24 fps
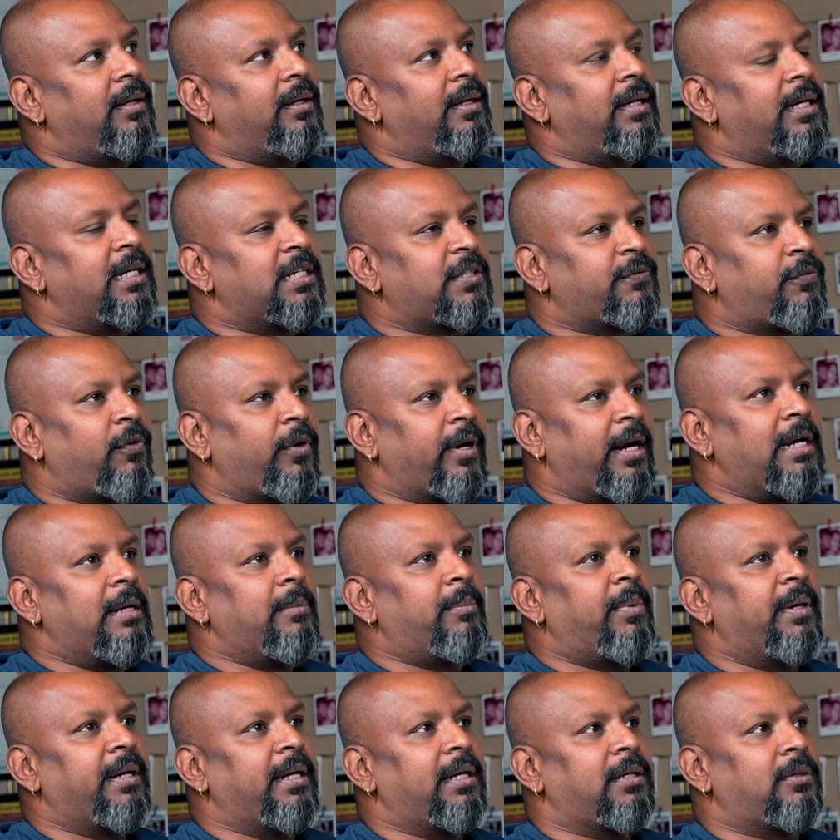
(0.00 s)
urge for
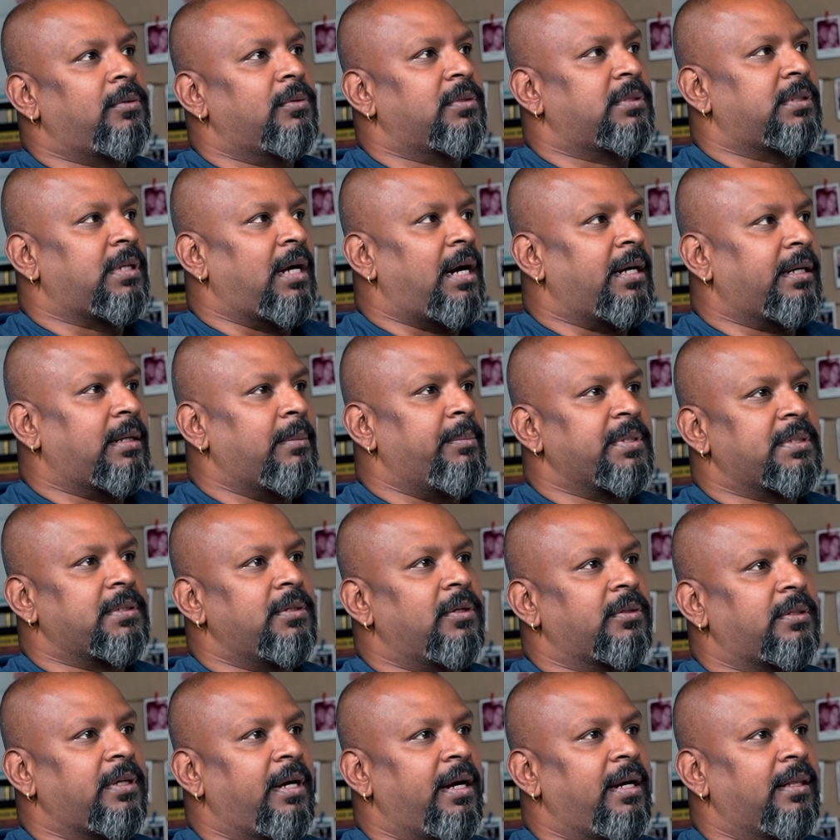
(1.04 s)
anybody to start a
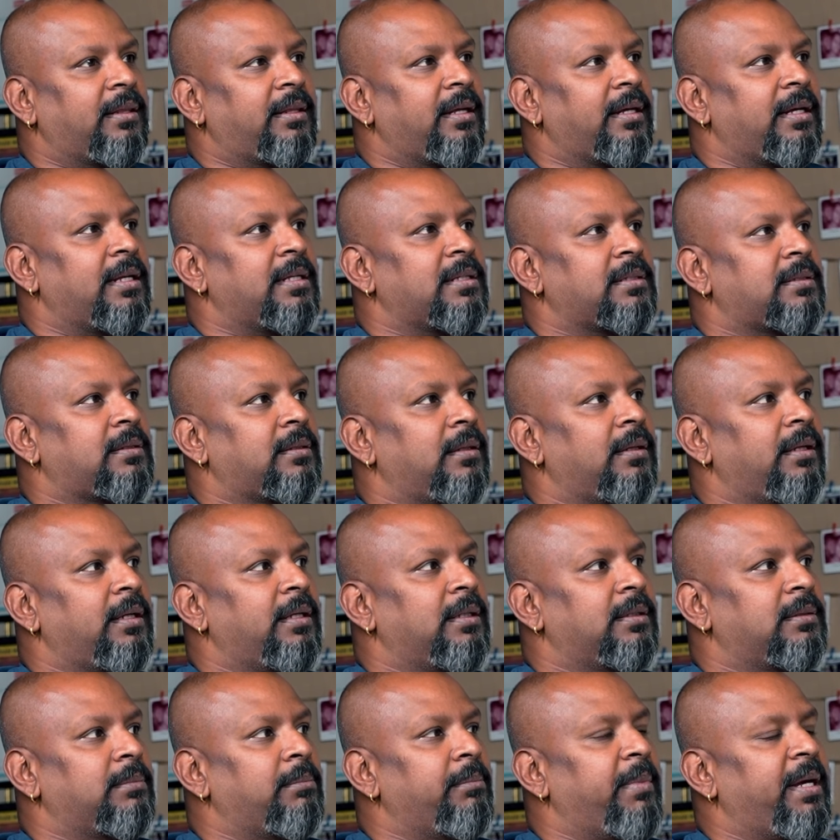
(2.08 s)
business or anything is
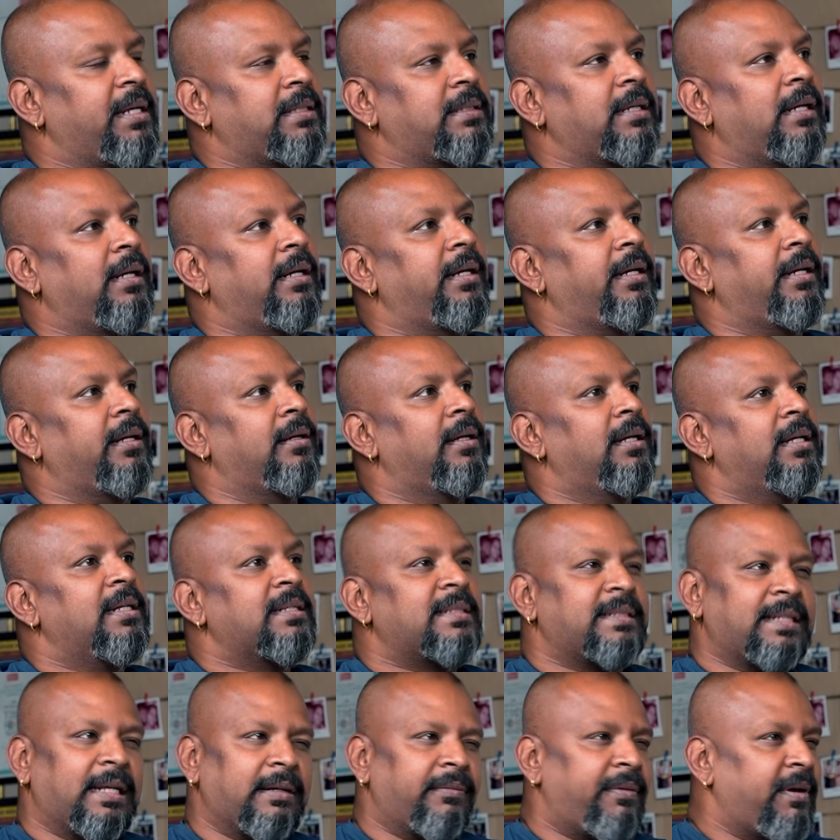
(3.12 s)
majorly
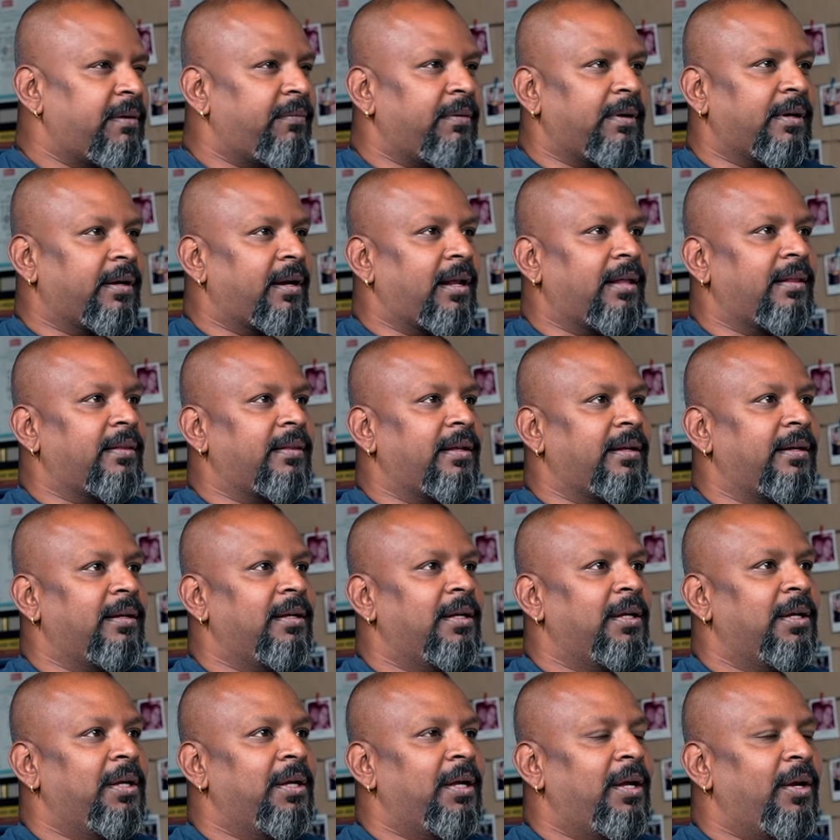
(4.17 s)
survival, rather than
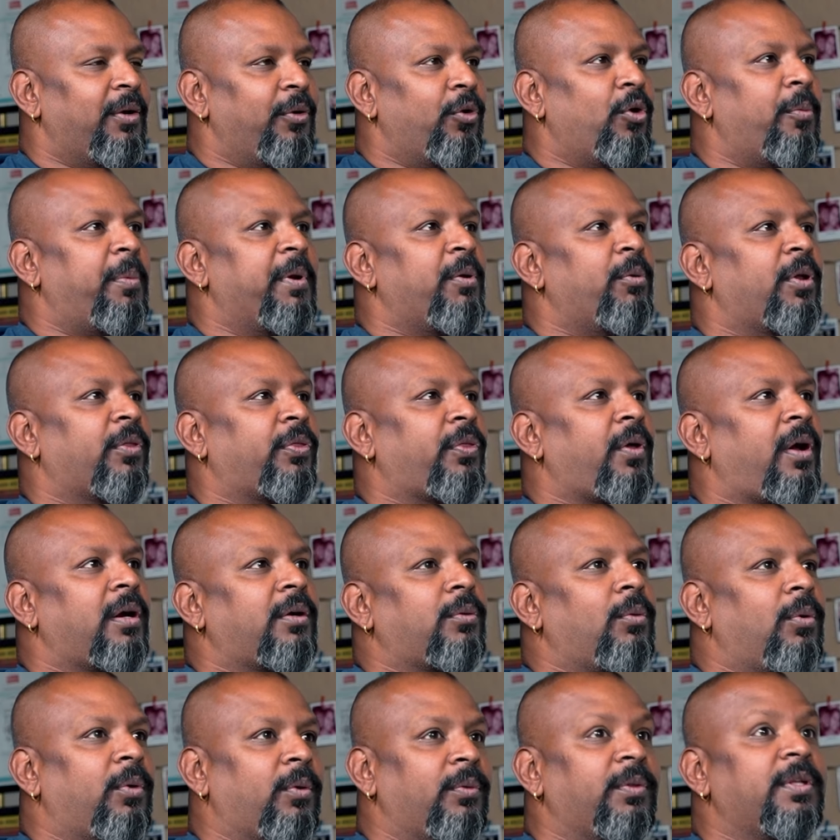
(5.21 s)
nobody would have
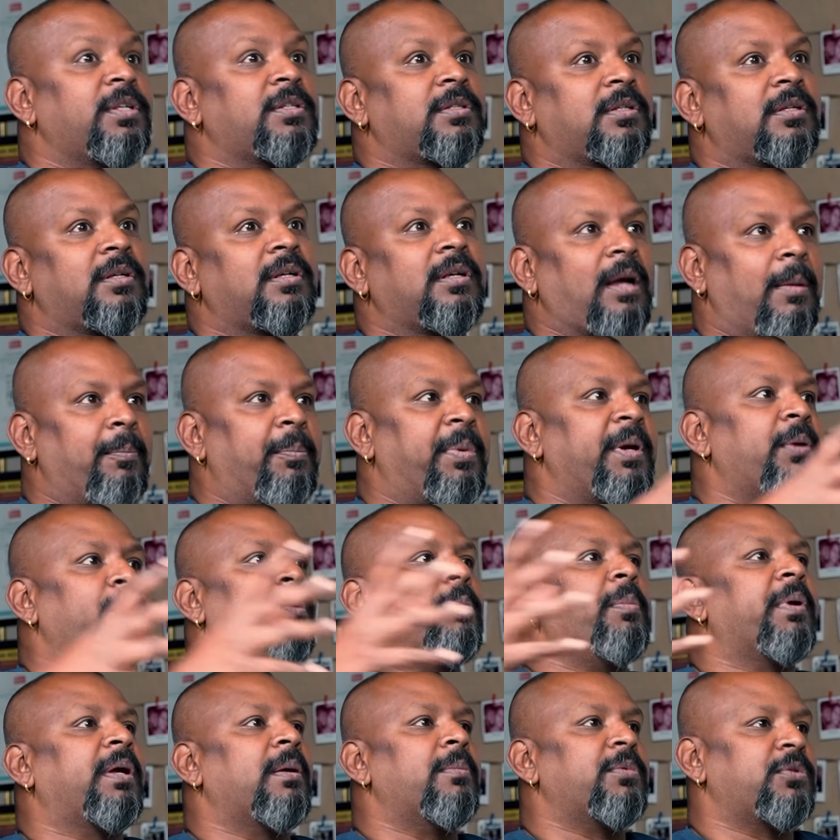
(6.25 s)
thought, oh, this company
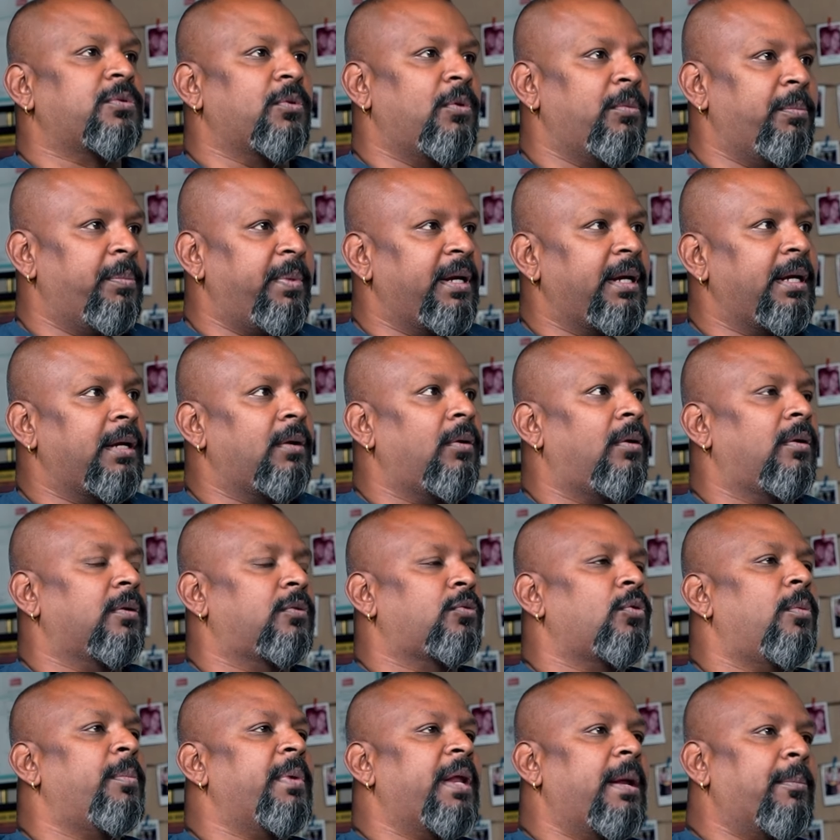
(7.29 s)
would become so big
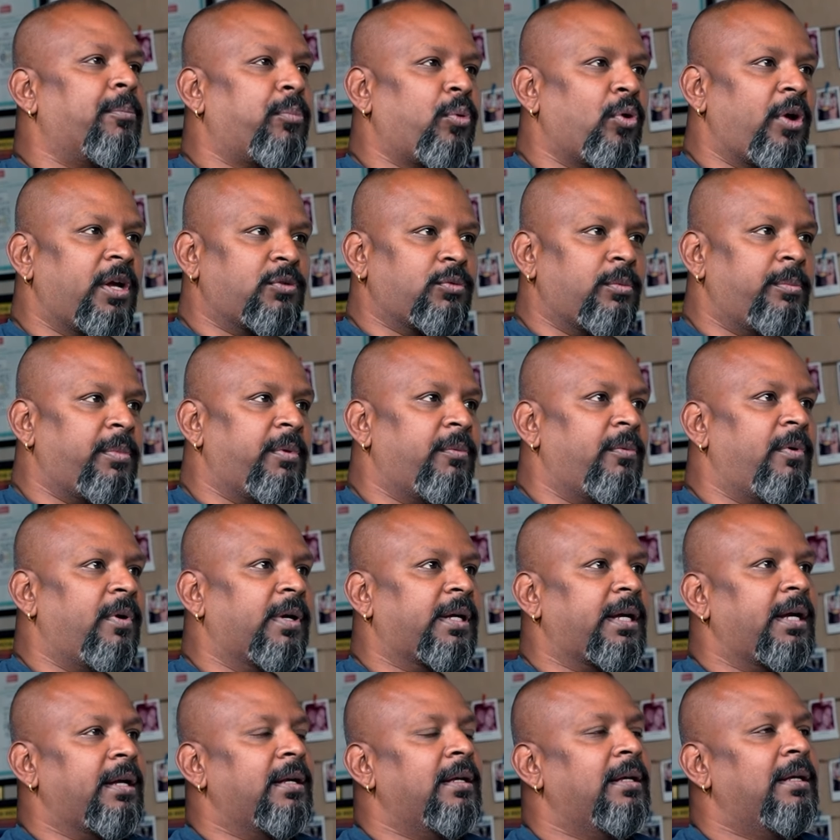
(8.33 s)
or so many employees would be
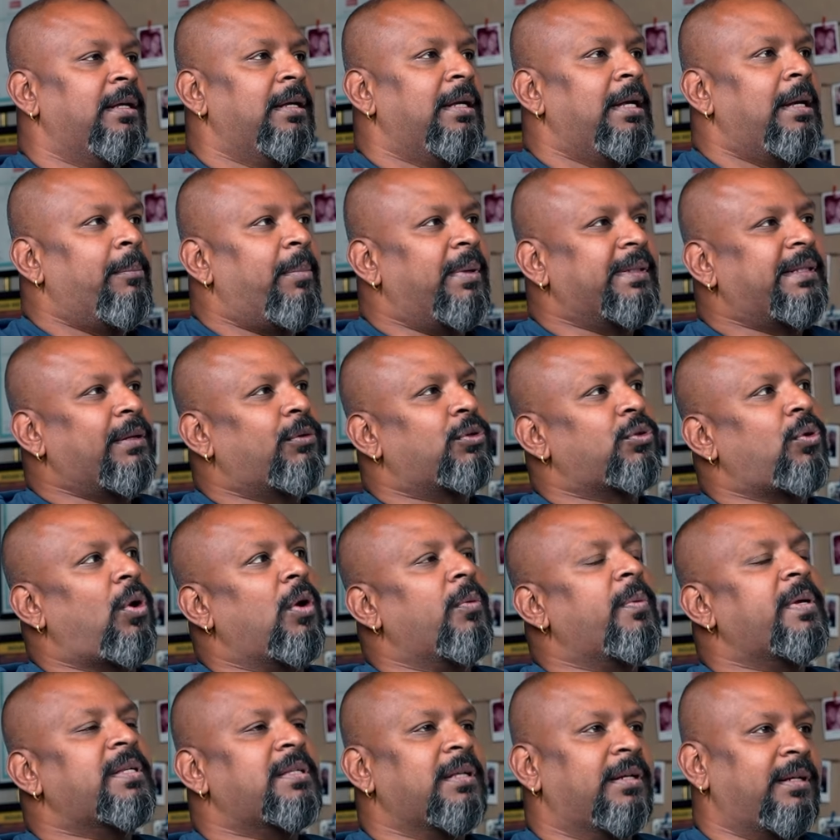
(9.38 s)
working. But there was
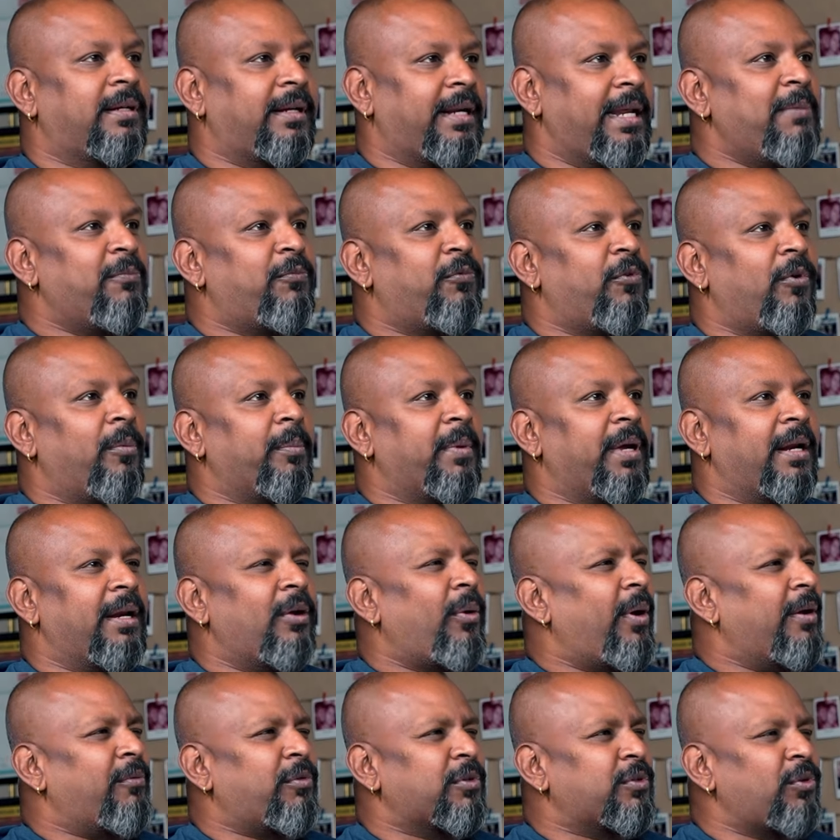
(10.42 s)
always a dream for me.
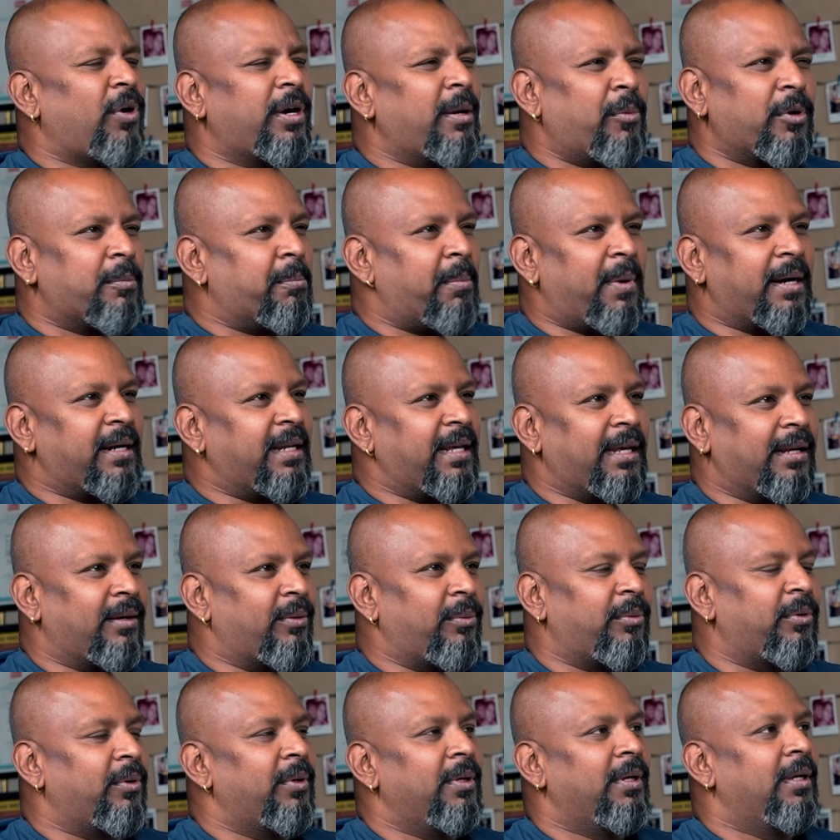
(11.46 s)
It was not about money.
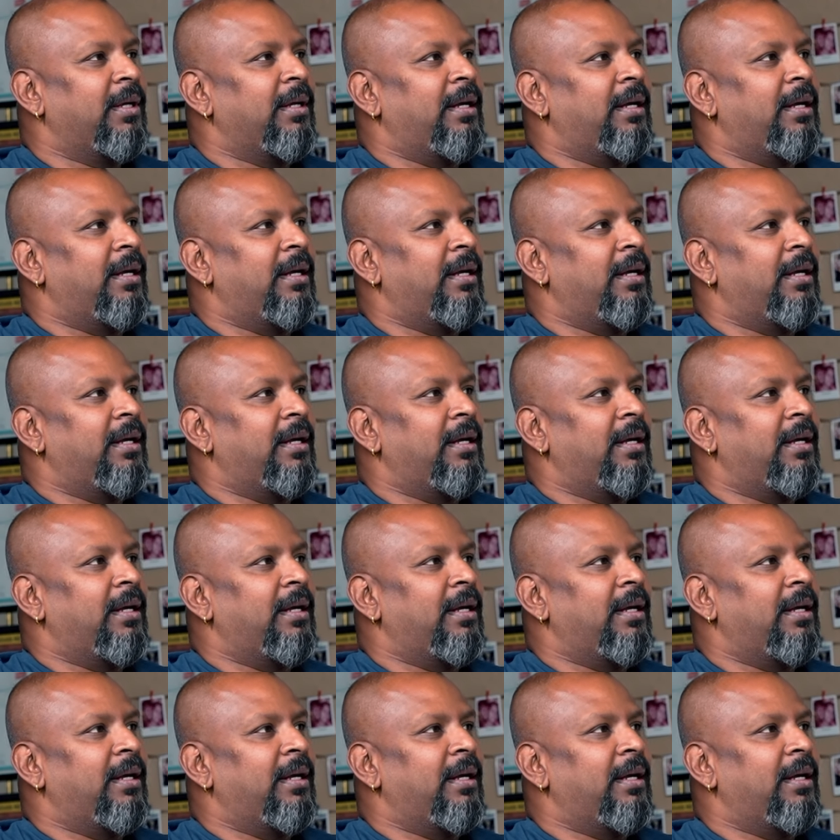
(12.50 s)
And